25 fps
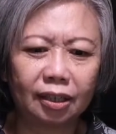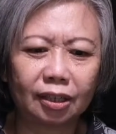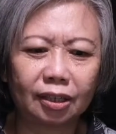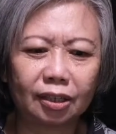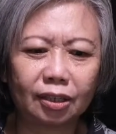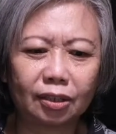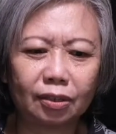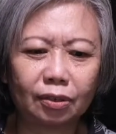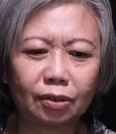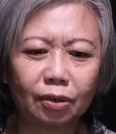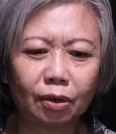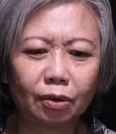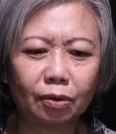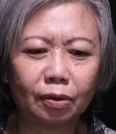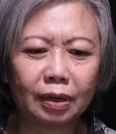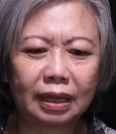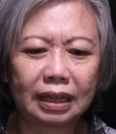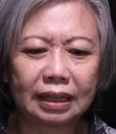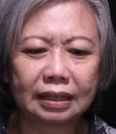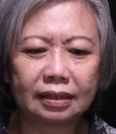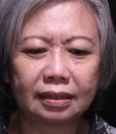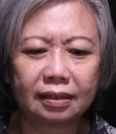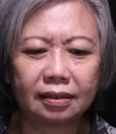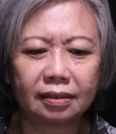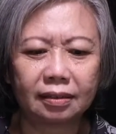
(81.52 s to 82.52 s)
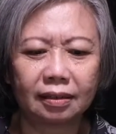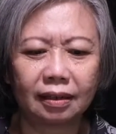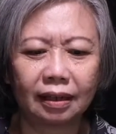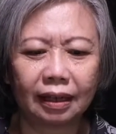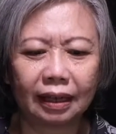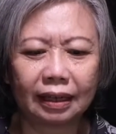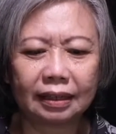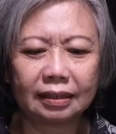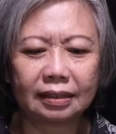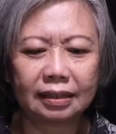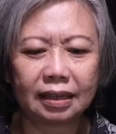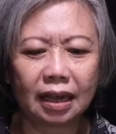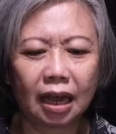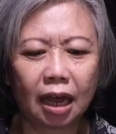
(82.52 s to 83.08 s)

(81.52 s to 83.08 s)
it's